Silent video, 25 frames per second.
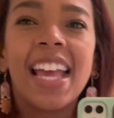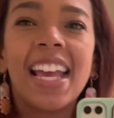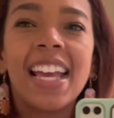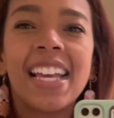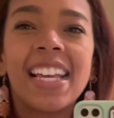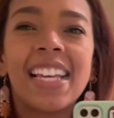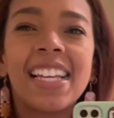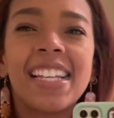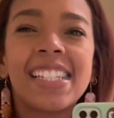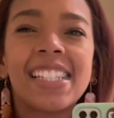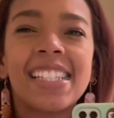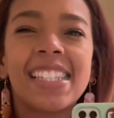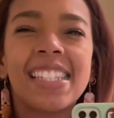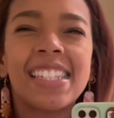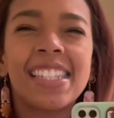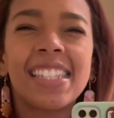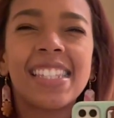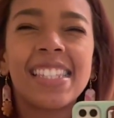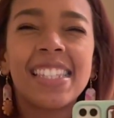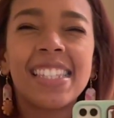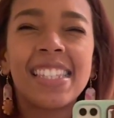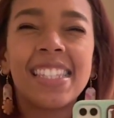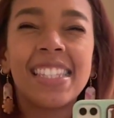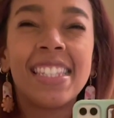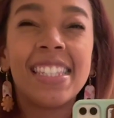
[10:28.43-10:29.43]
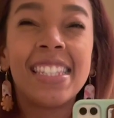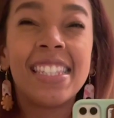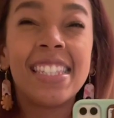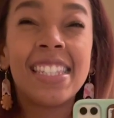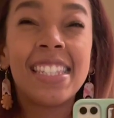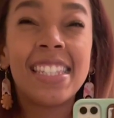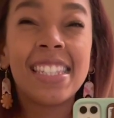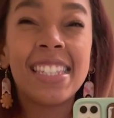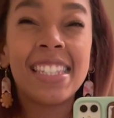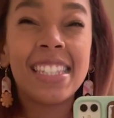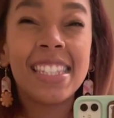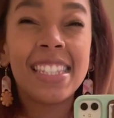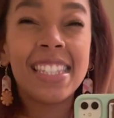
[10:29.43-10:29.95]
is
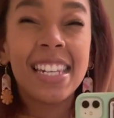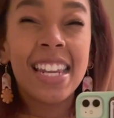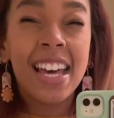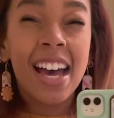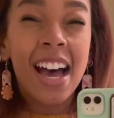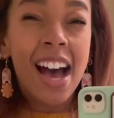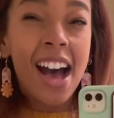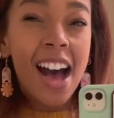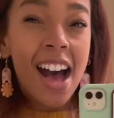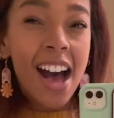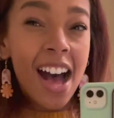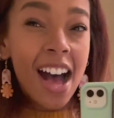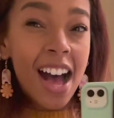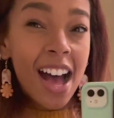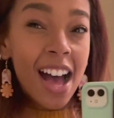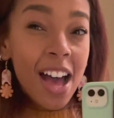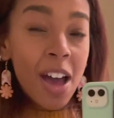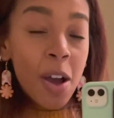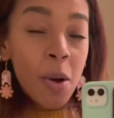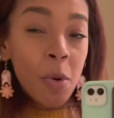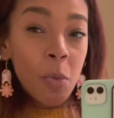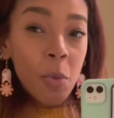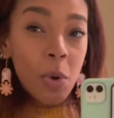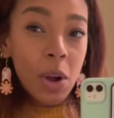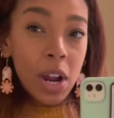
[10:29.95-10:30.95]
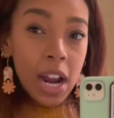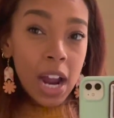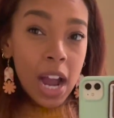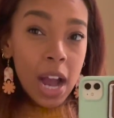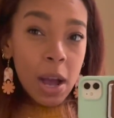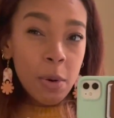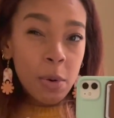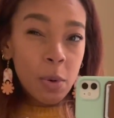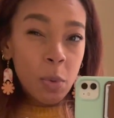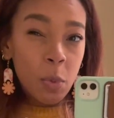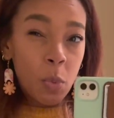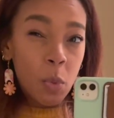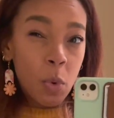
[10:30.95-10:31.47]
not where I
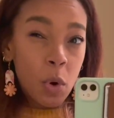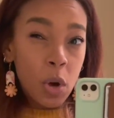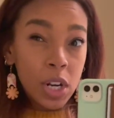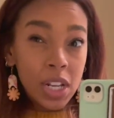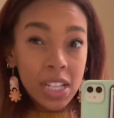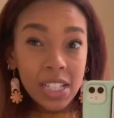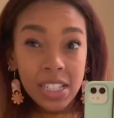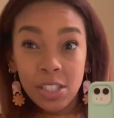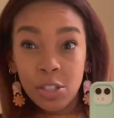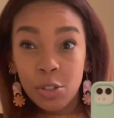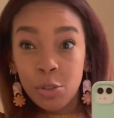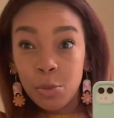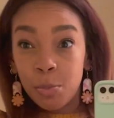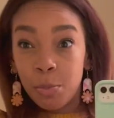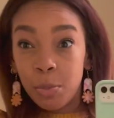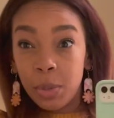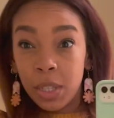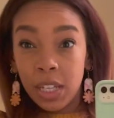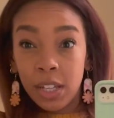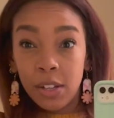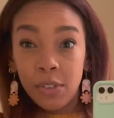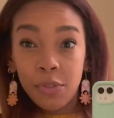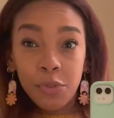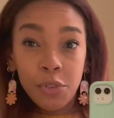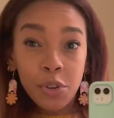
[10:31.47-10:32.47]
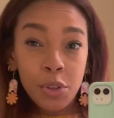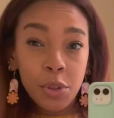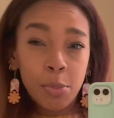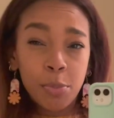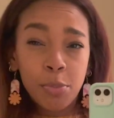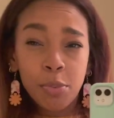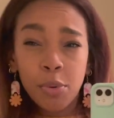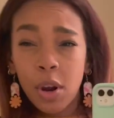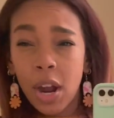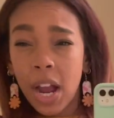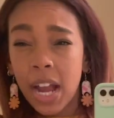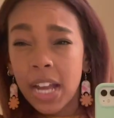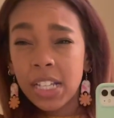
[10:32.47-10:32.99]
would want it to be for the
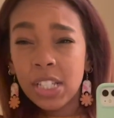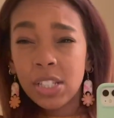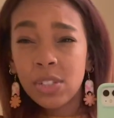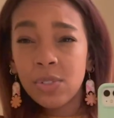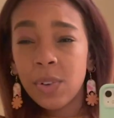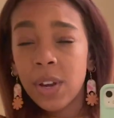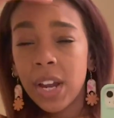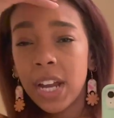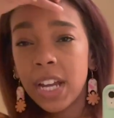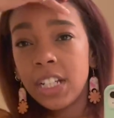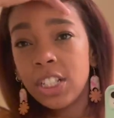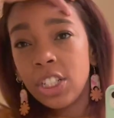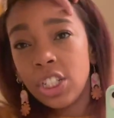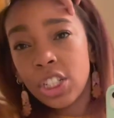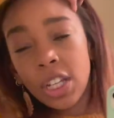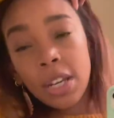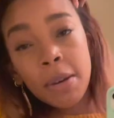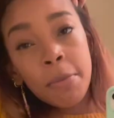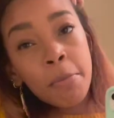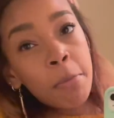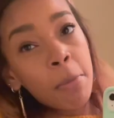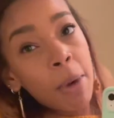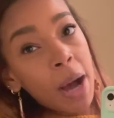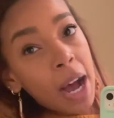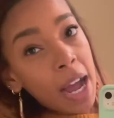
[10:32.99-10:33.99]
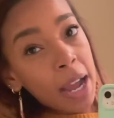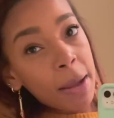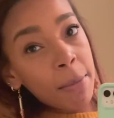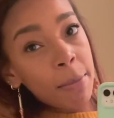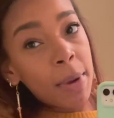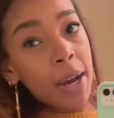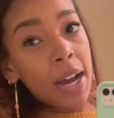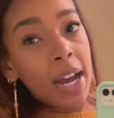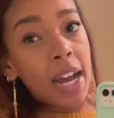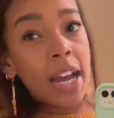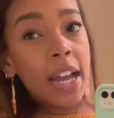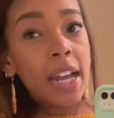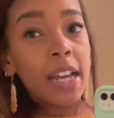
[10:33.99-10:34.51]
price range in my
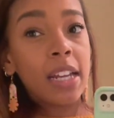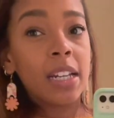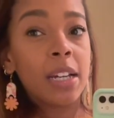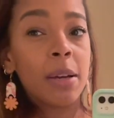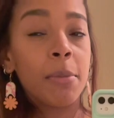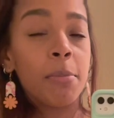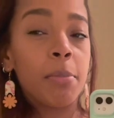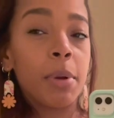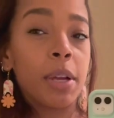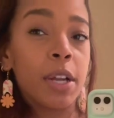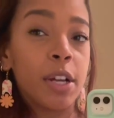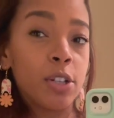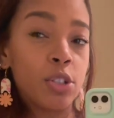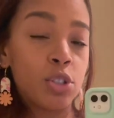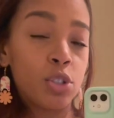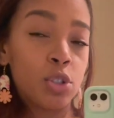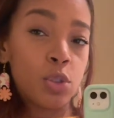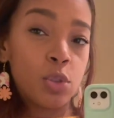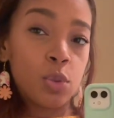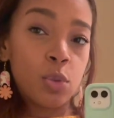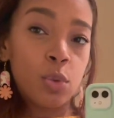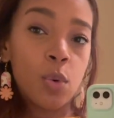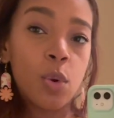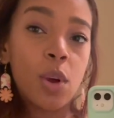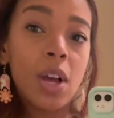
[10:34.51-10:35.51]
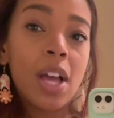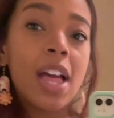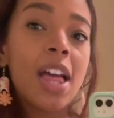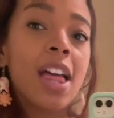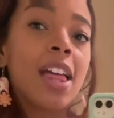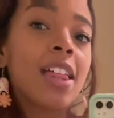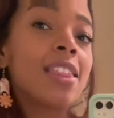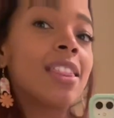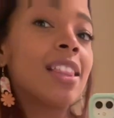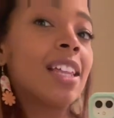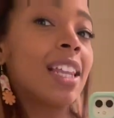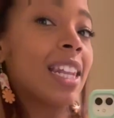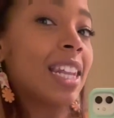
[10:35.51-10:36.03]
mind compared to
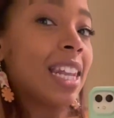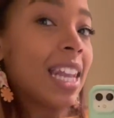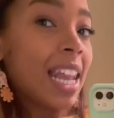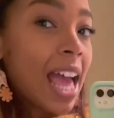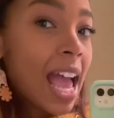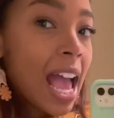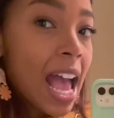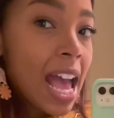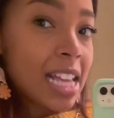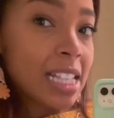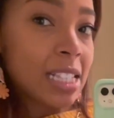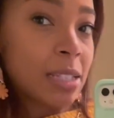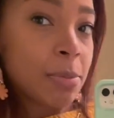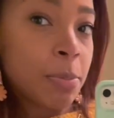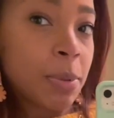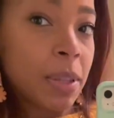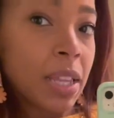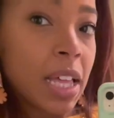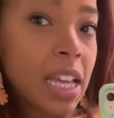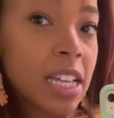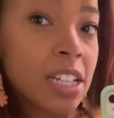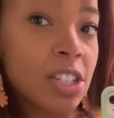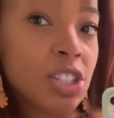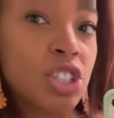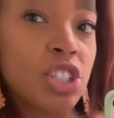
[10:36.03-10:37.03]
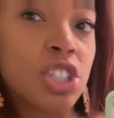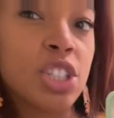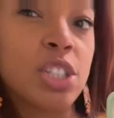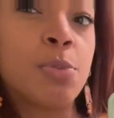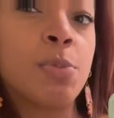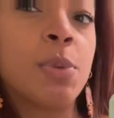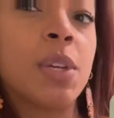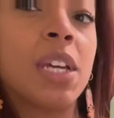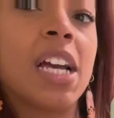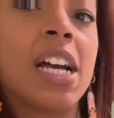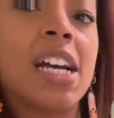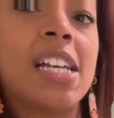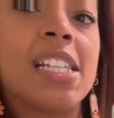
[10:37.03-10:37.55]
the last place, just
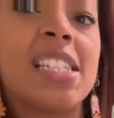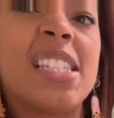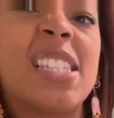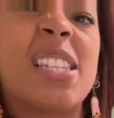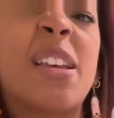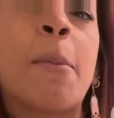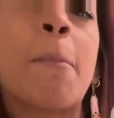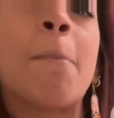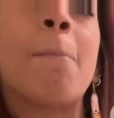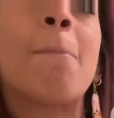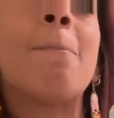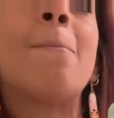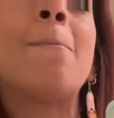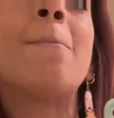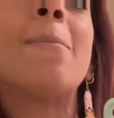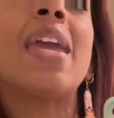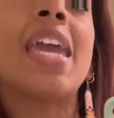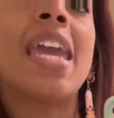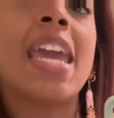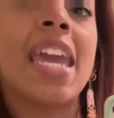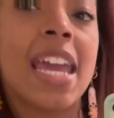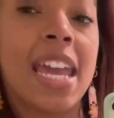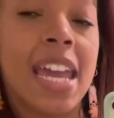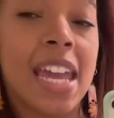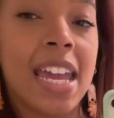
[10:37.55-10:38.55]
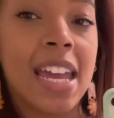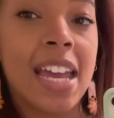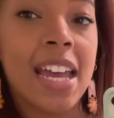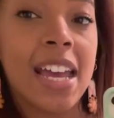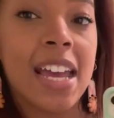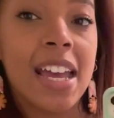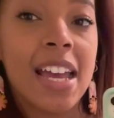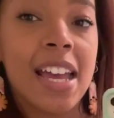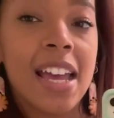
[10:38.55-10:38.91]
because to me,